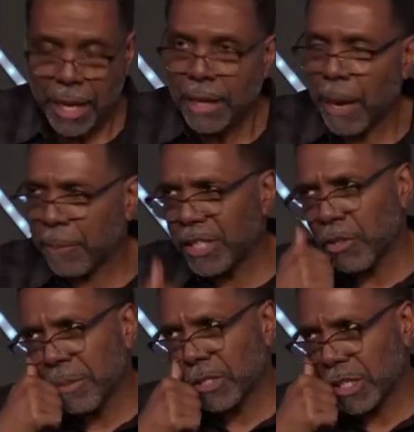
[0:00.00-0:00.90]
Now, please
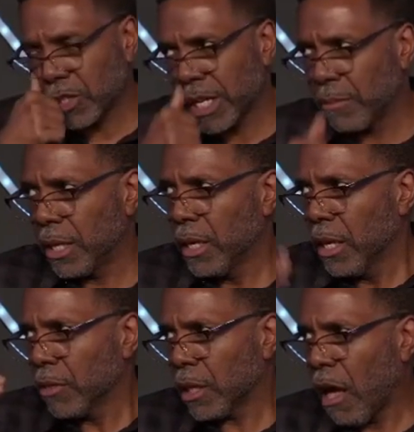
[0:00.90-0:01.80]
don't misunderstand me.
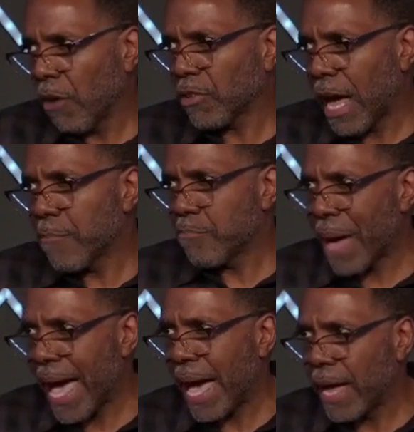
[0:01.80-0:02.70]
The law's not
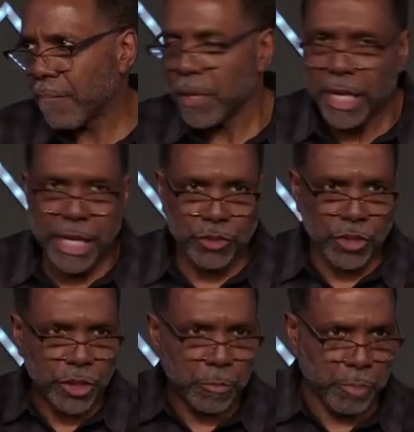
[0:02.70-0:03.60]
bad, it's
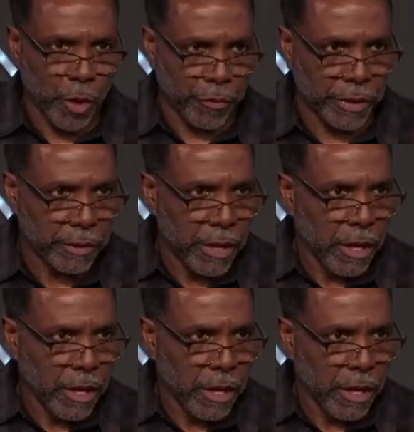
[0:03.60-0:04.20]
just perfect.